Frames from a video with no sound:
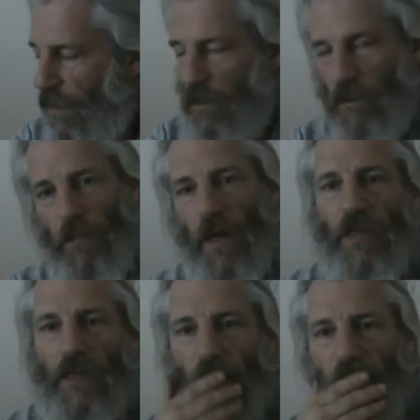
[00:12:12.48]
So
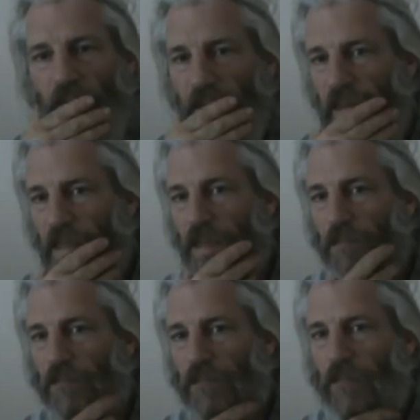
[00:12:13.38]
basically there's
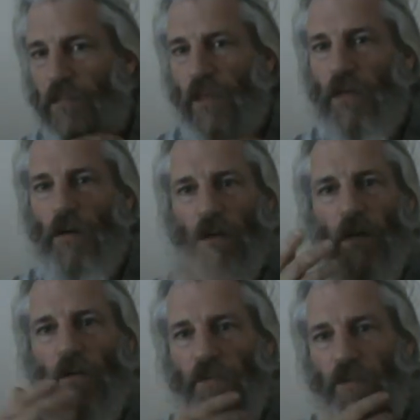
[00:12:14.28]
you got
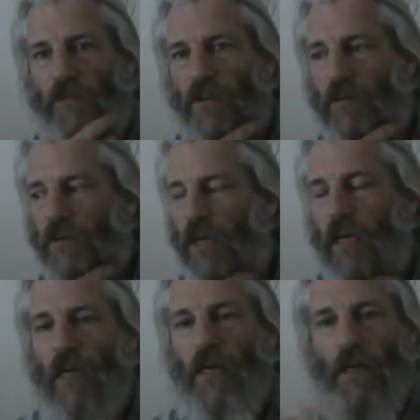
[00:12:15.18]
enough reviews there.
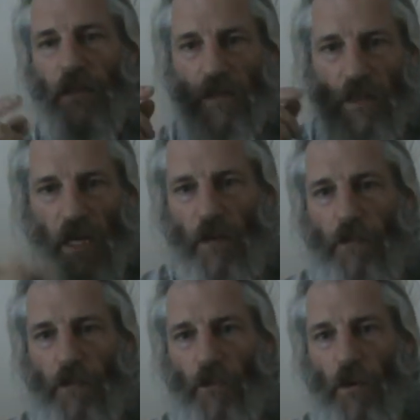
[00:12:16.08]
So keep
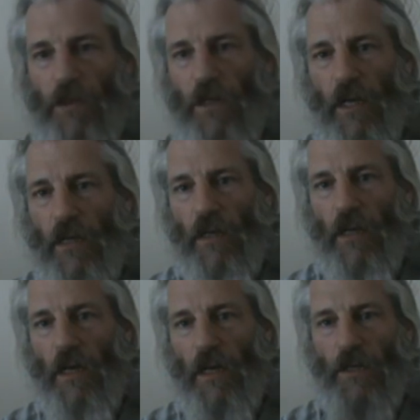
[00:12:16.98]
watching
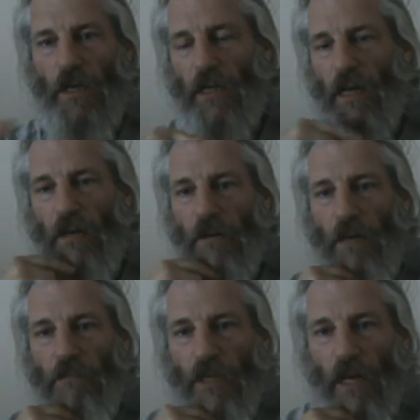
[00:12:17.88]
and check out
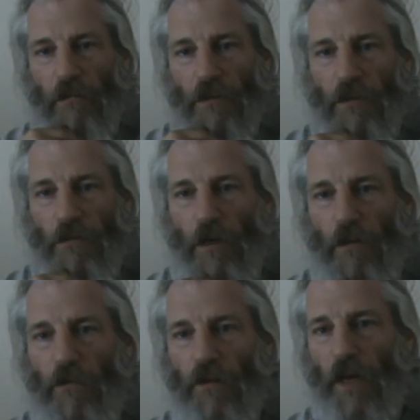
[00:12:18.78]
them channels as well
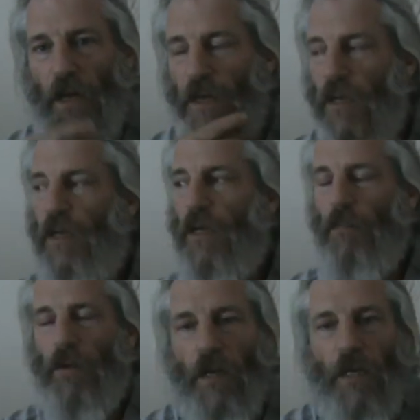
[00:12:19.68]
for that.
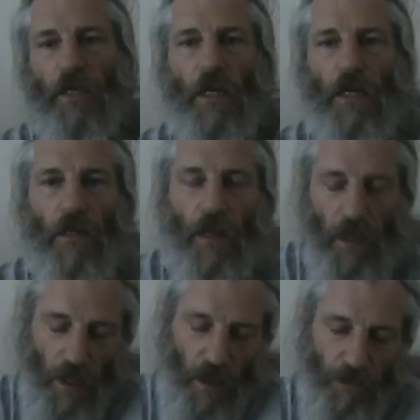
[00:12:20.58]
Please click
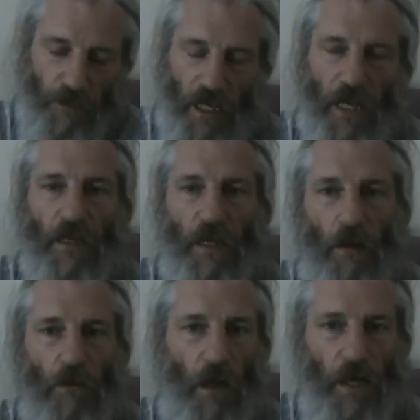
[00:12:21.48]
the
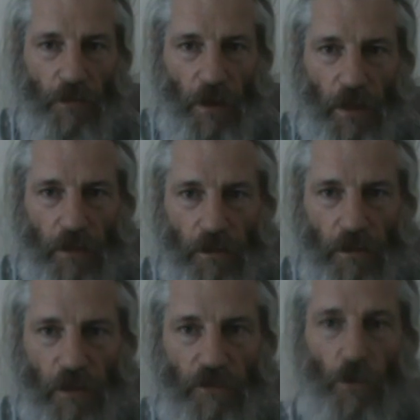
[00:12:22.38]
old like button.
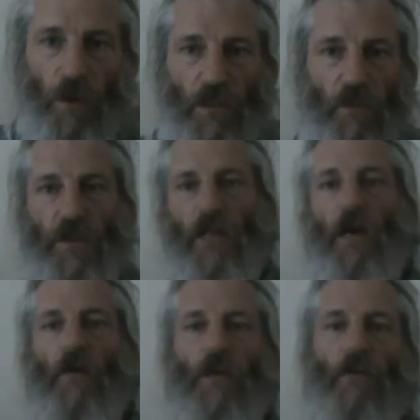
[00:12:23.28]
If you watch the
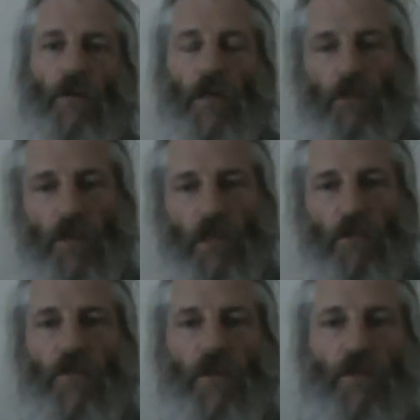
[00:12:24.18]
video and you're watching the
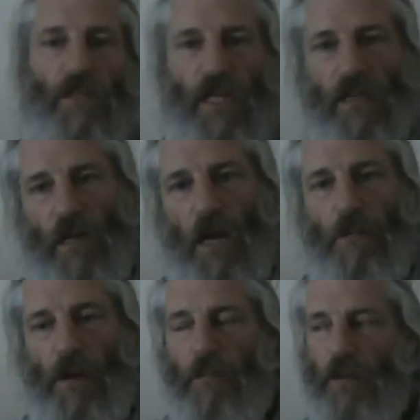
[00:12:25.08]
reviews, click the like
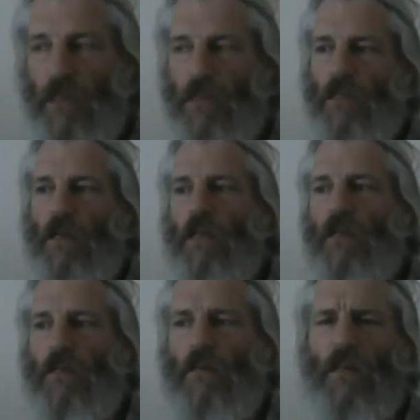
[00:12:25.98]
button because
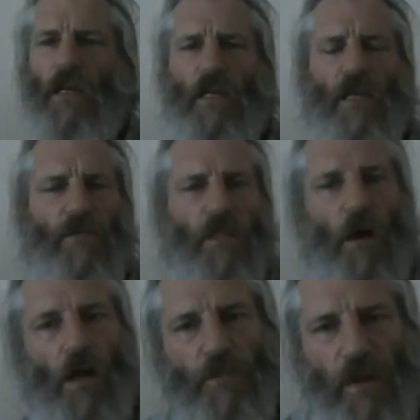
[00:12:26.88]
it gives the
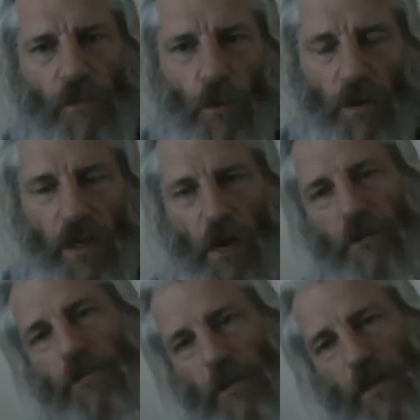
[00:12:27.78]
guys a bit more
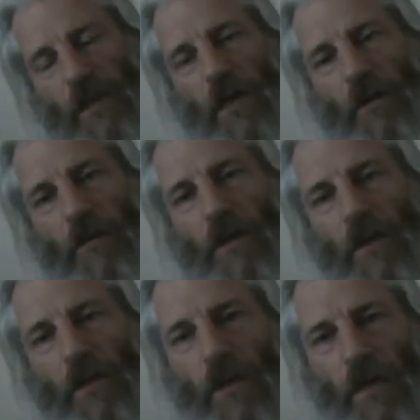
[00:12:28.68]
encouragement. You know,
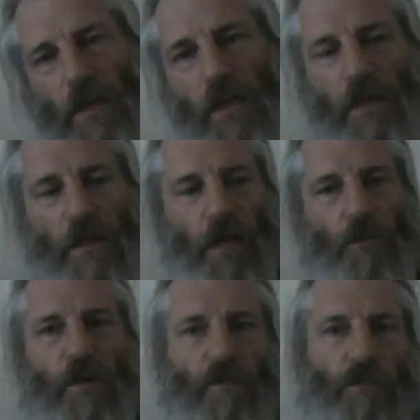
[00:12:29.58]
at the end of the day,
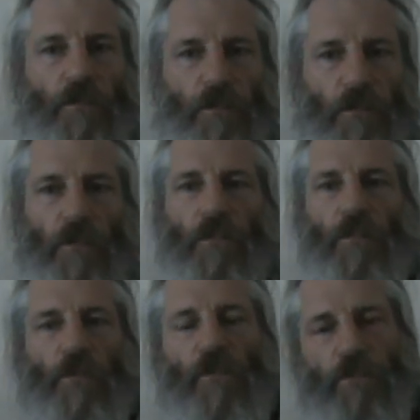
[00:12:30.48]

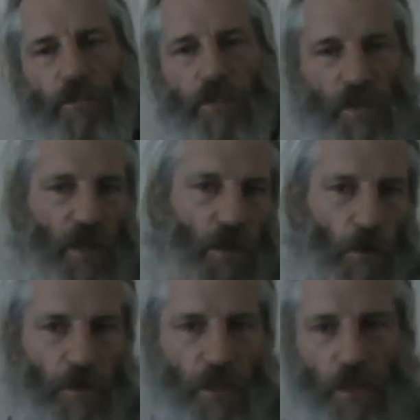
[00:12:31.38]
we've set the
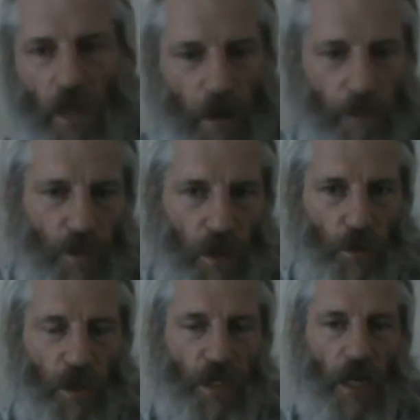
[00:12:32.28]
competition up and
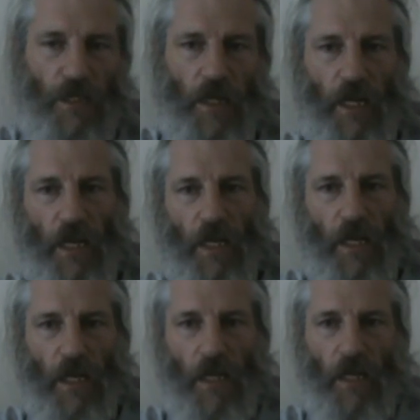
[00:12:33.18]
we're judging it,
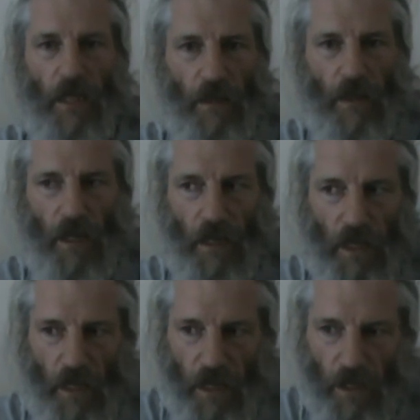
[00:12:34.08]

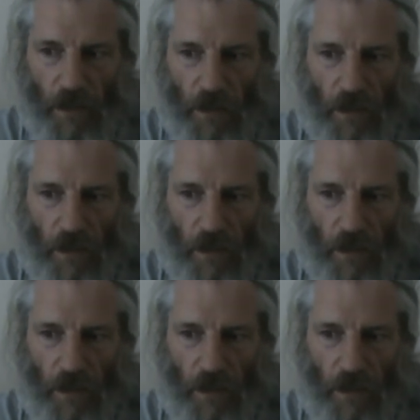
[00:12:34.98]
and